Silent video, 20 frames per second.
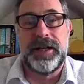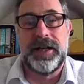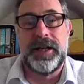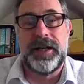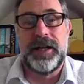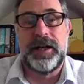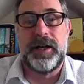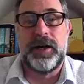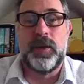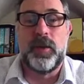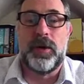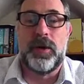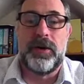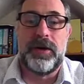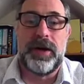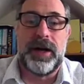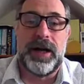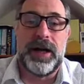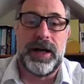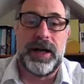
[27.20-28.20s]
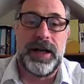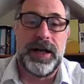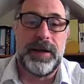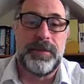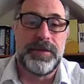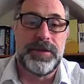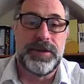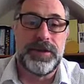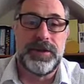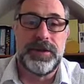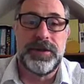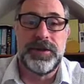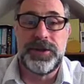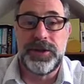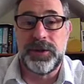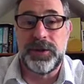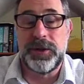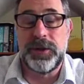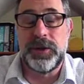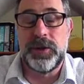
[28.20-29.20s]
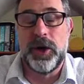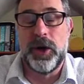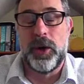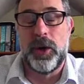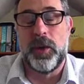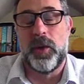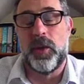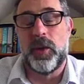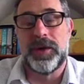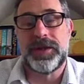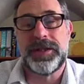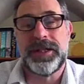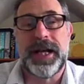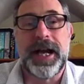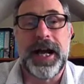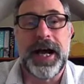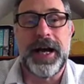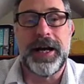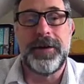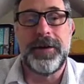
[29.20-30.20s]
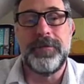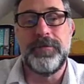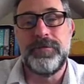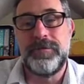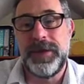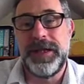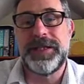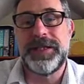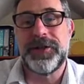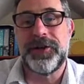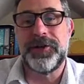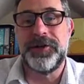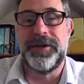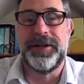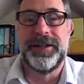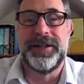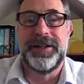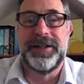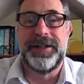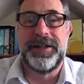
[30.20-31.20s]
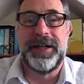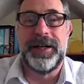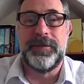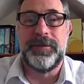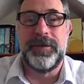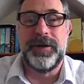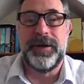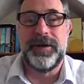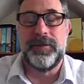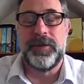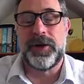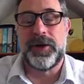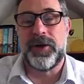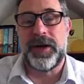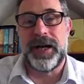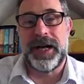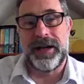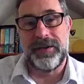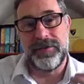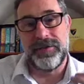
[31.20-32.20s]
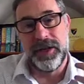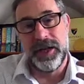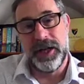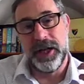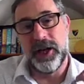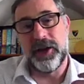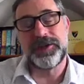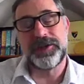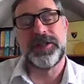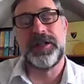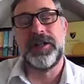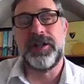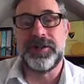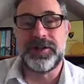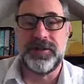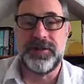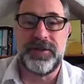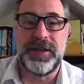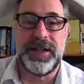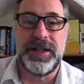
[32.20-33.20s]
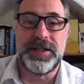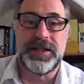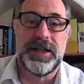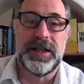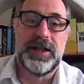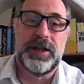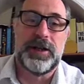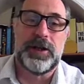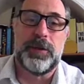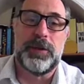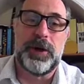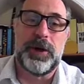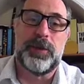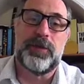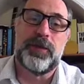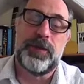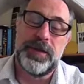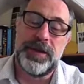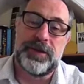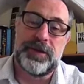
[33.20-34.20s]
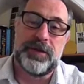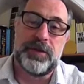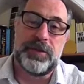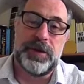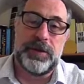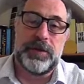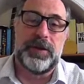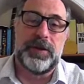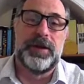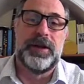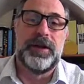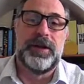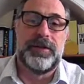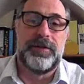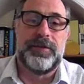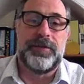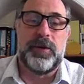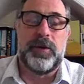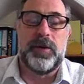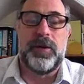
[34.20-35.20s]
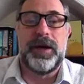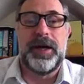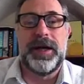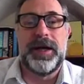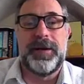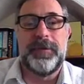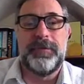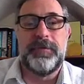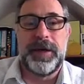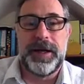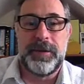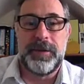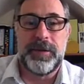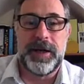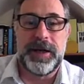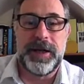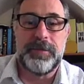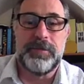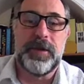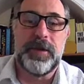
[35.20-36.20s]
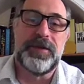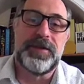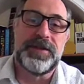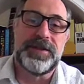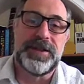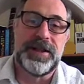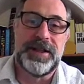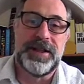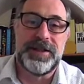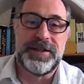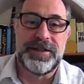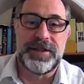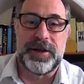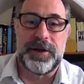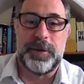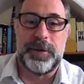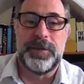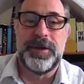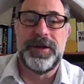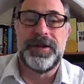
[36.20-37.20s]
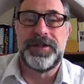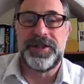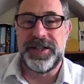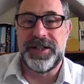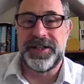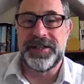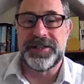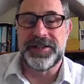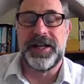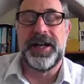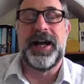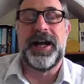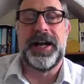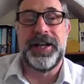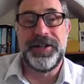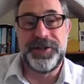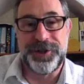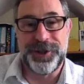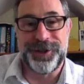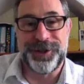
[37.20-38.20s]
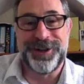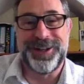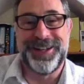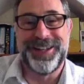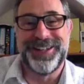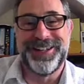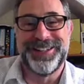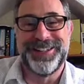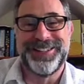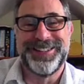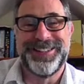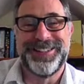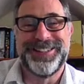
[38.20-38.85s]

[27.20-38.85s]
at Warrior IM to show you what can be done, and we're going to have lots and lots of these coming up from different people for many months to come. Cheers, enjoy.